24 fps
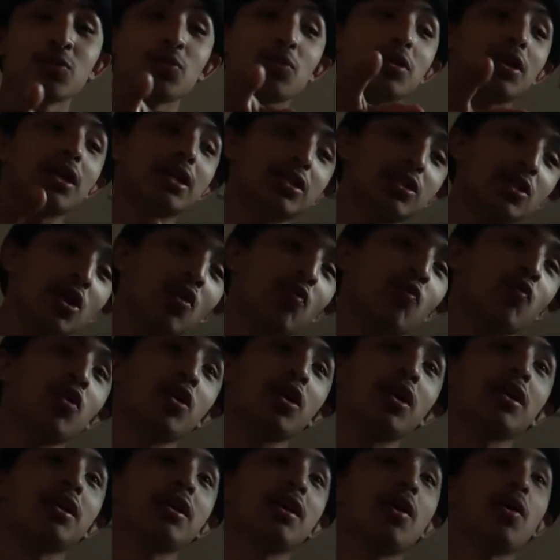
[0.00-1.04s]
when I start
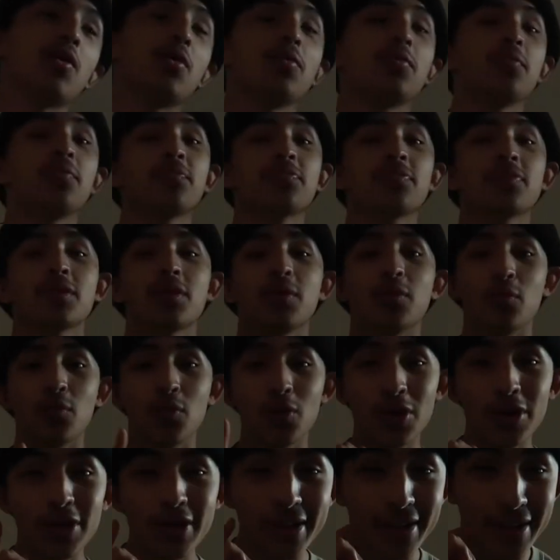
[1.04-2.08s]
freaking out.
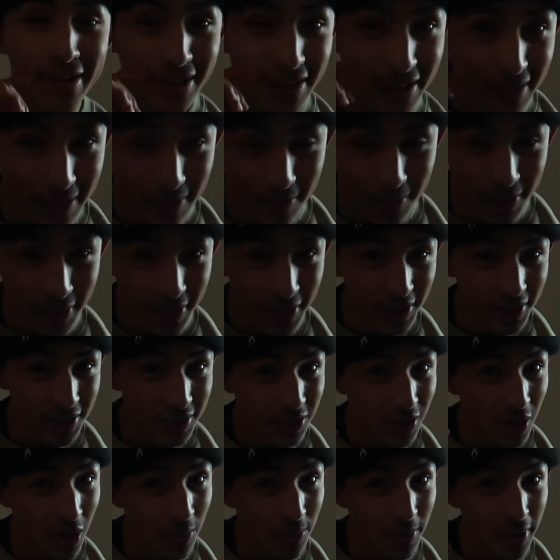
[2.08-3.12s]
One,
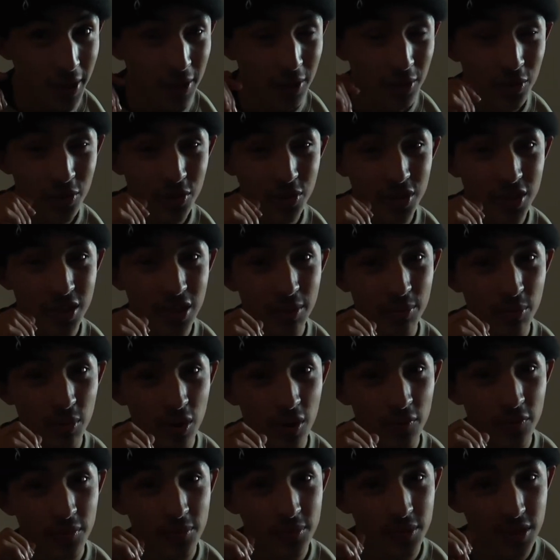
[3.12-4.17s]
because all my clothes that I
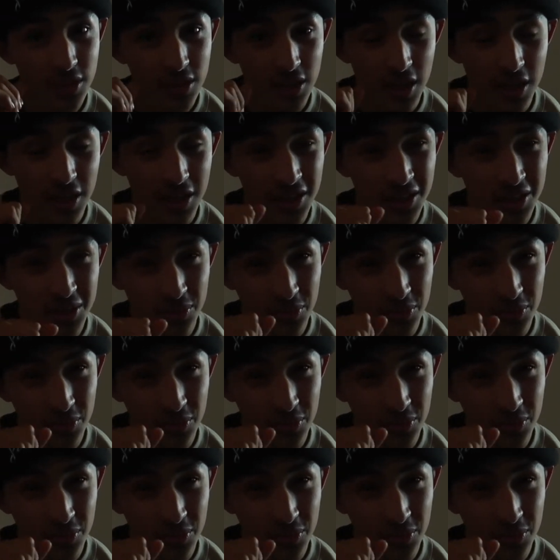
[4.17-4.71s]
brought from Salina